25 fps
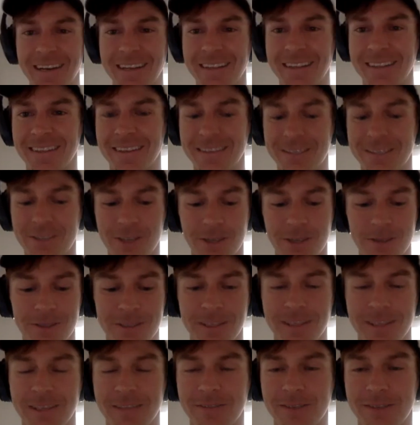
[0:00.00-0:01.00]
I, that joke
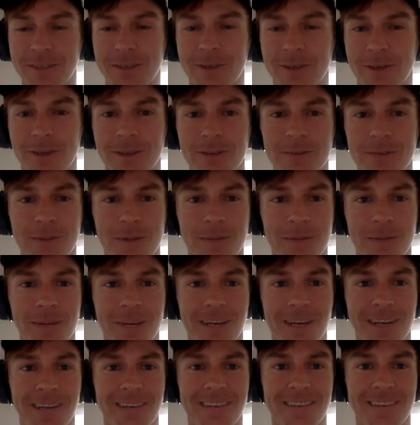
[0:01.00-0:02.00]
didn't even cross my
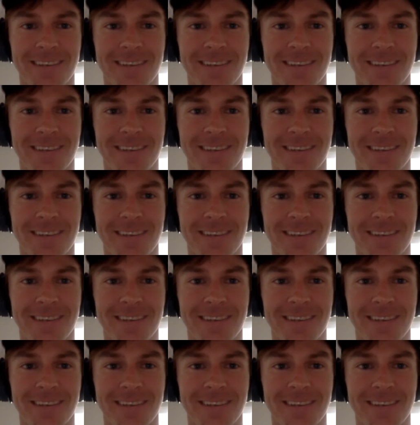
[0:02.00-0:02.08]
mind.